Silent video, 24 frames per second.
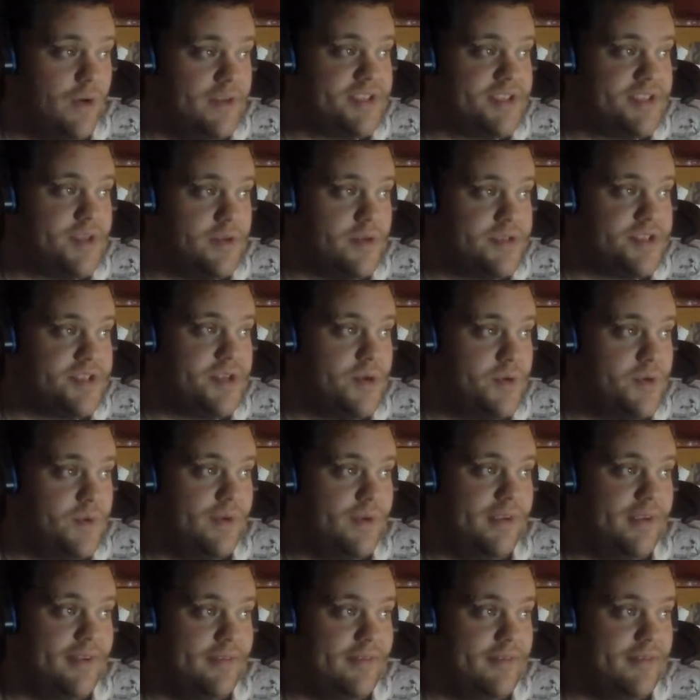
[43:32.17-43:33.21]
It's also
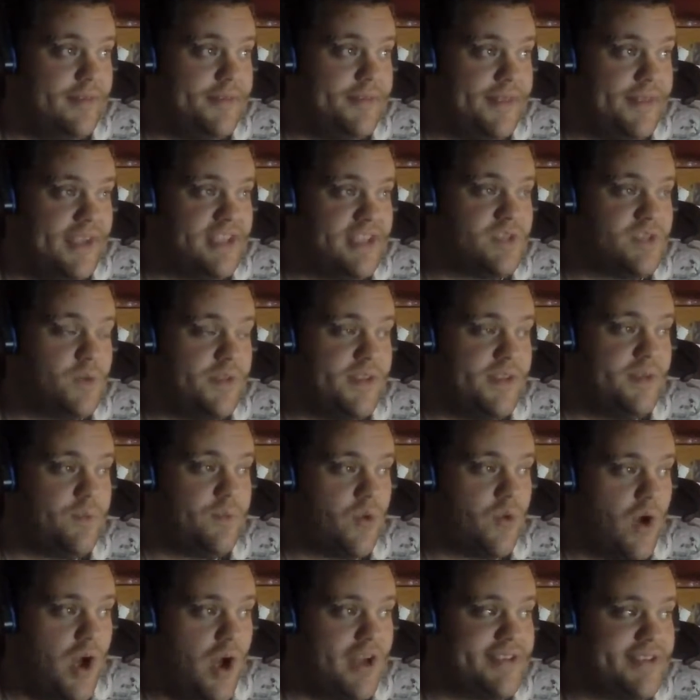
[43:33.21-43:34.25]
things within
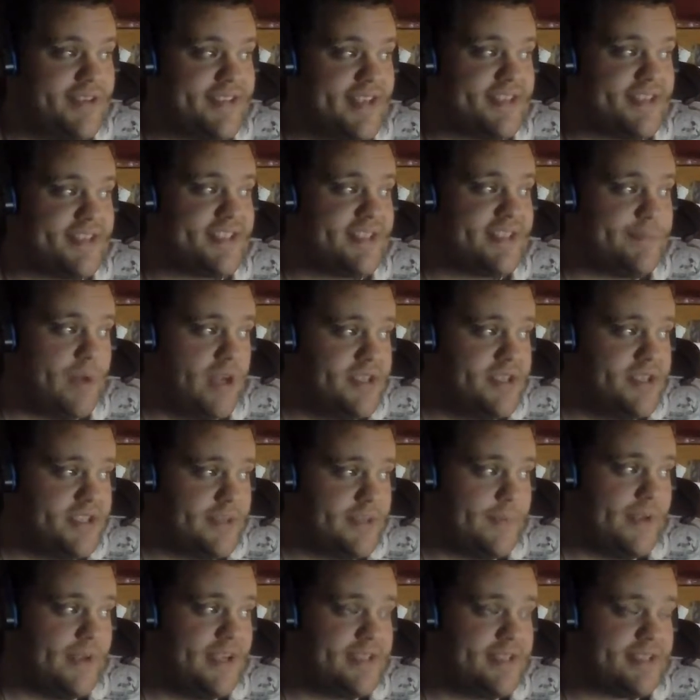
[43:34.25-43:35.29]
processes, puzzle
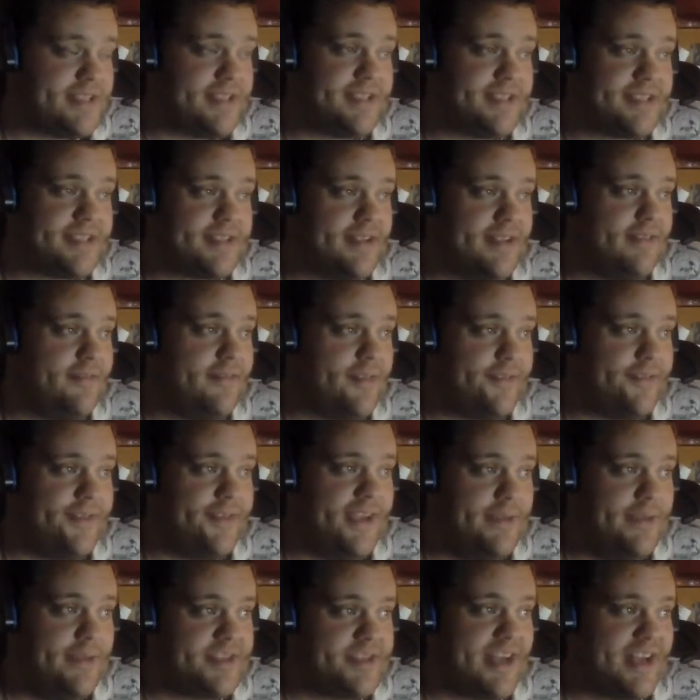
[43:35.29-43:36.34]
pieces, the
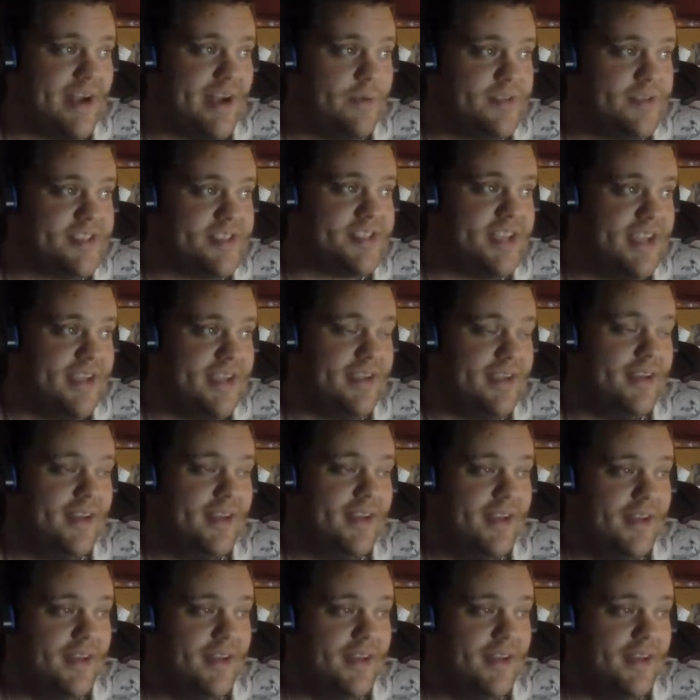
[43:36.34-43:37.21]
themes that I would see.